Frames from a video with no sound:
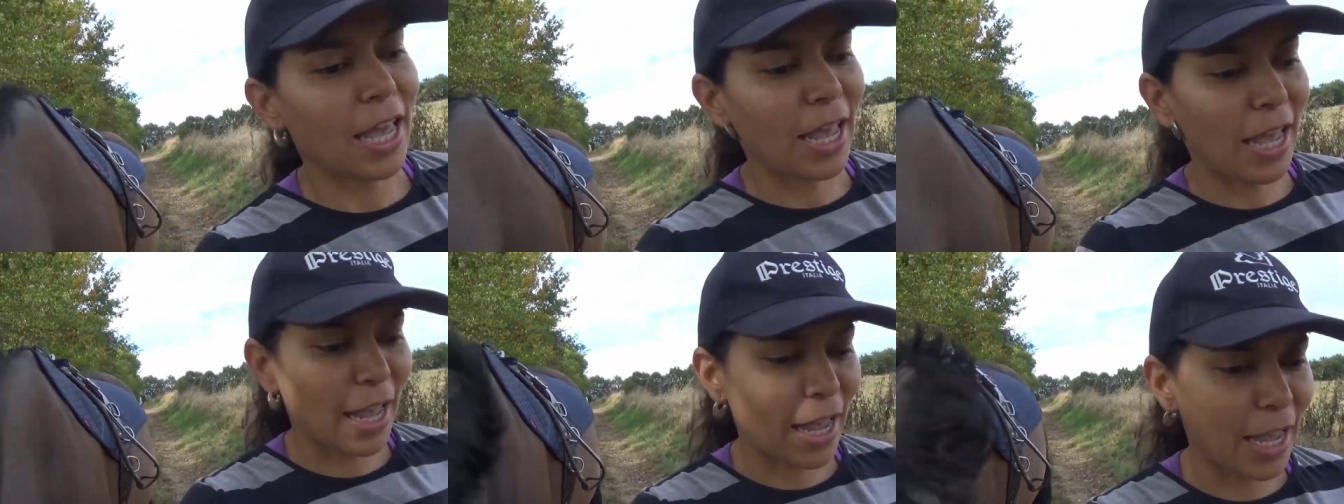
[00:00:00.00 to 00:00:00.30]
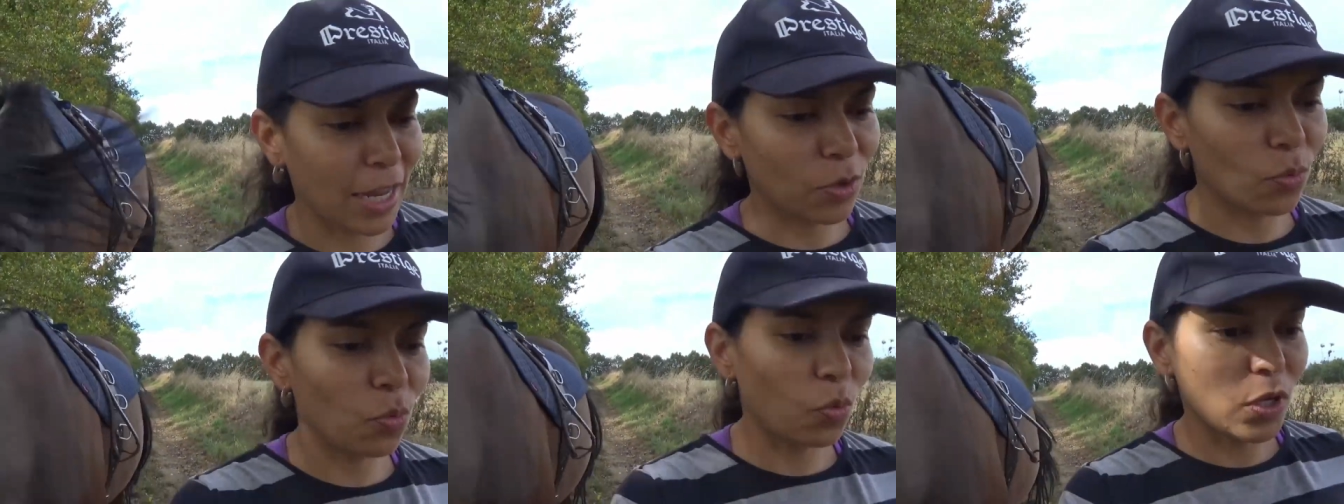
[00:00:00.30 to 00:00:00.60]

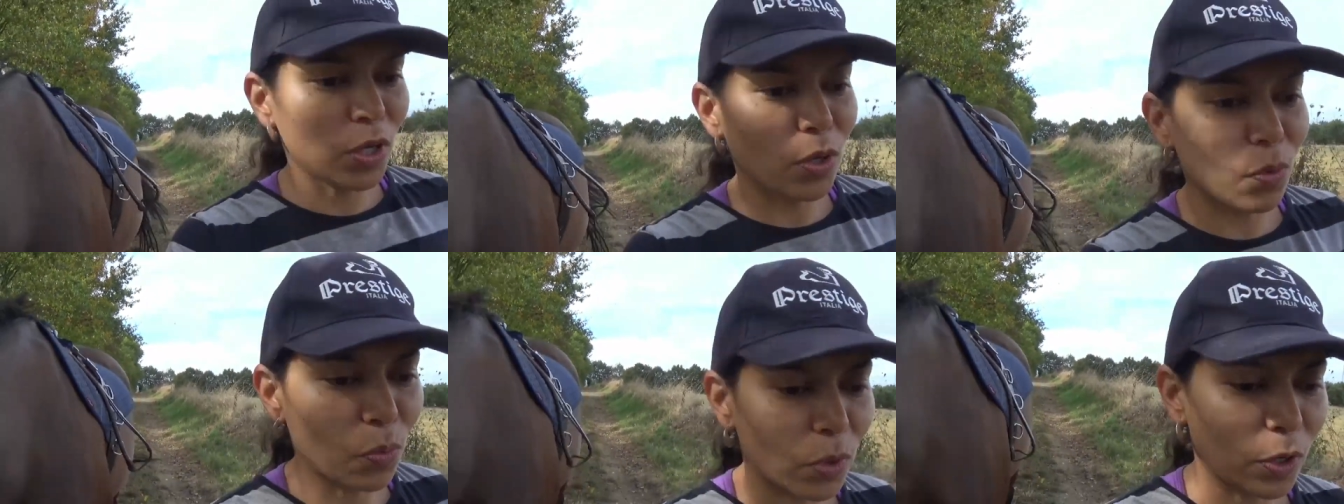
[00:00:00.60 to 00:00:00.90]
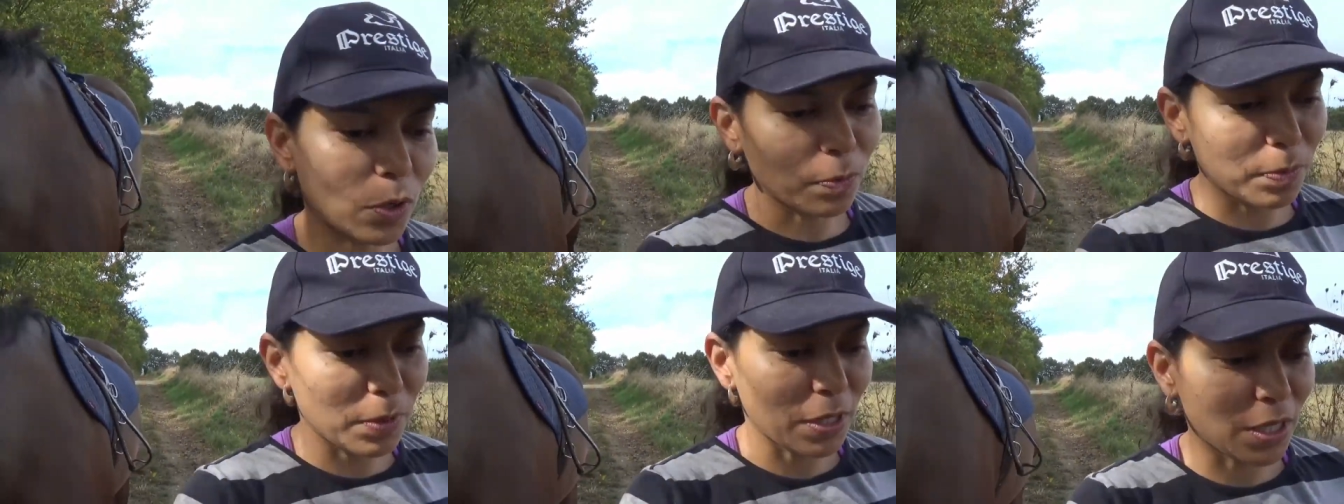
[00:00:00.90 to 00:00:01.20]
and we
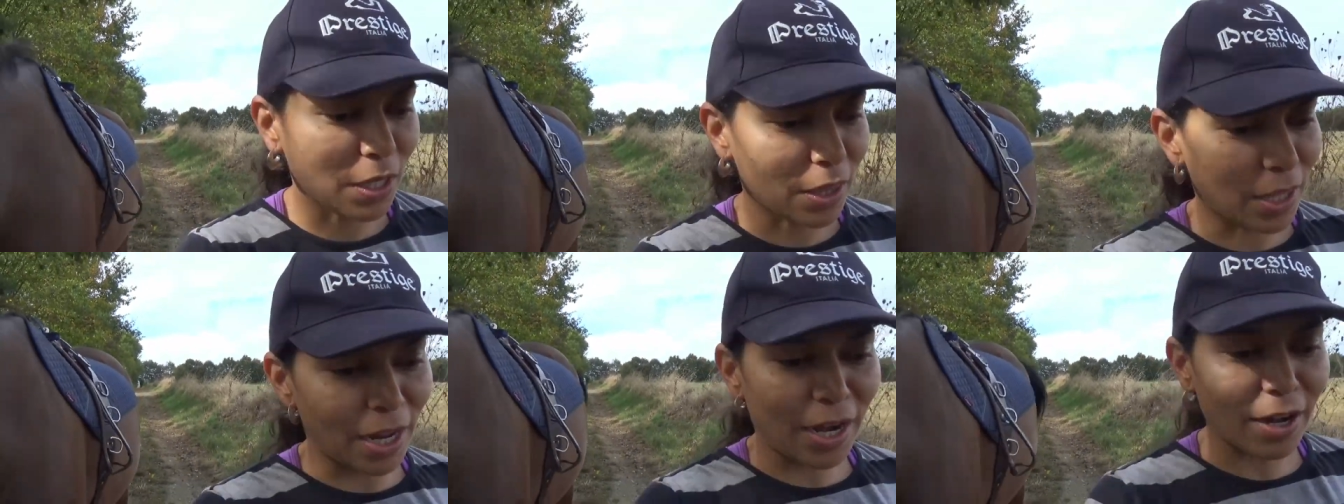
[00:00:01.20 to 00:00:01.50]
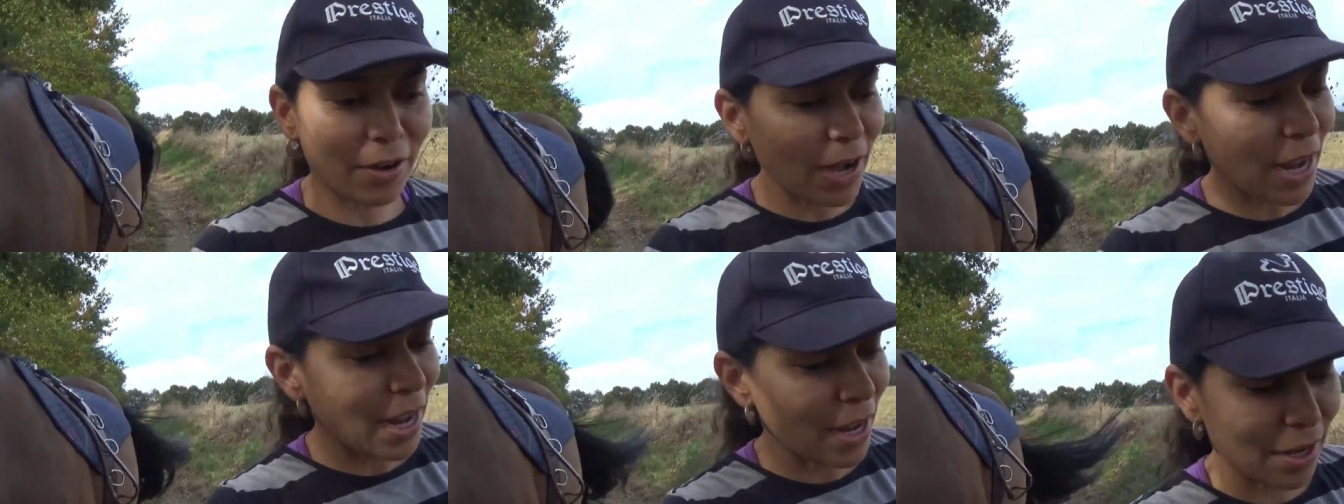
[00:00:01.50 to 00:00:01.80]
will be
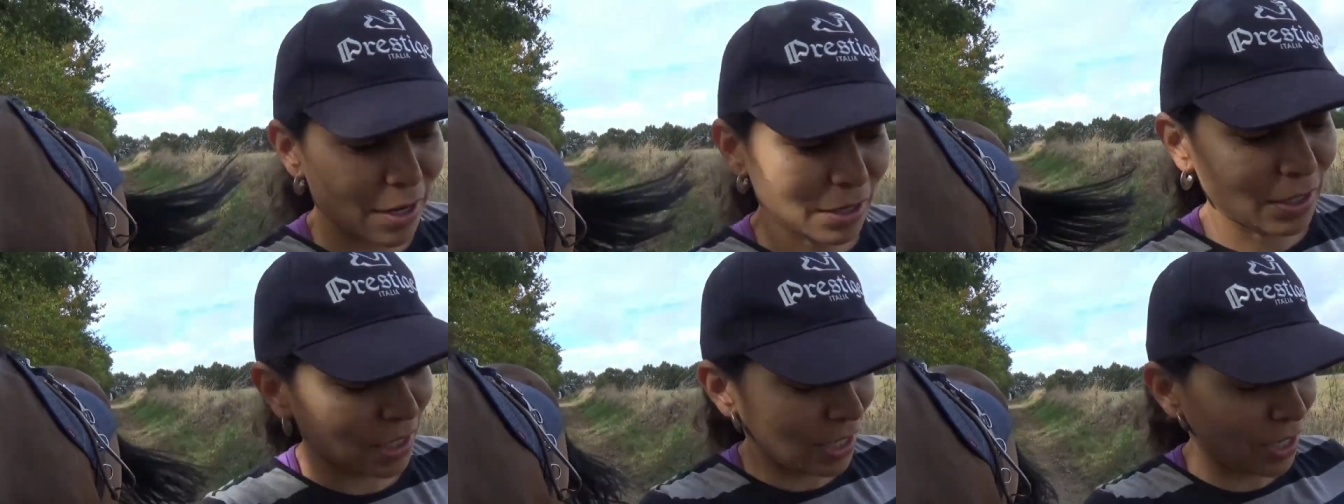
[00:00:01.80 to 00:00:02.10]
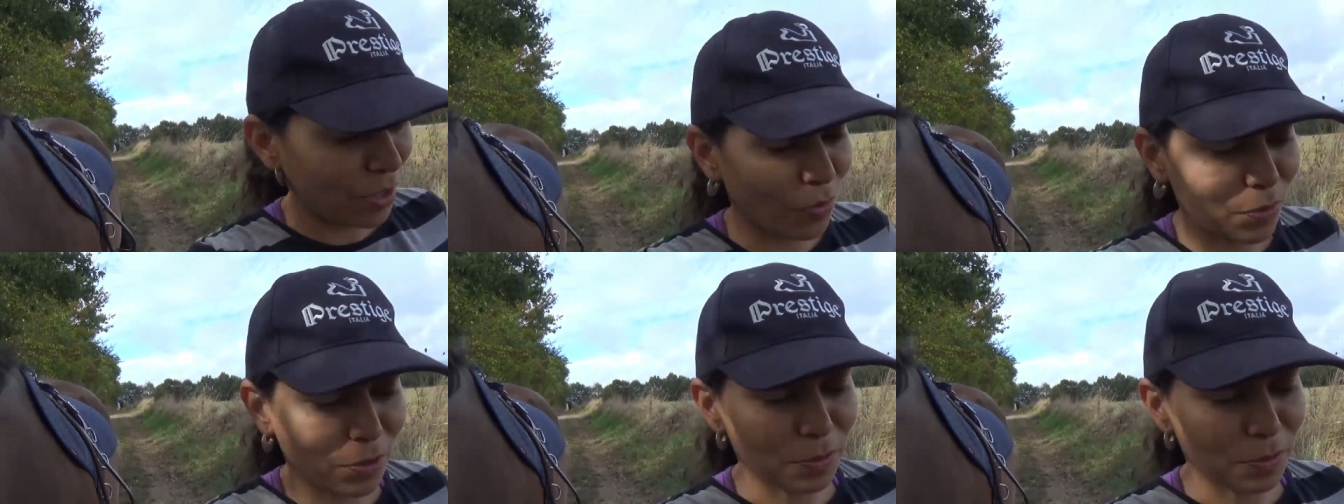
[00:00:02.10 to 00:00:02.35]
there and it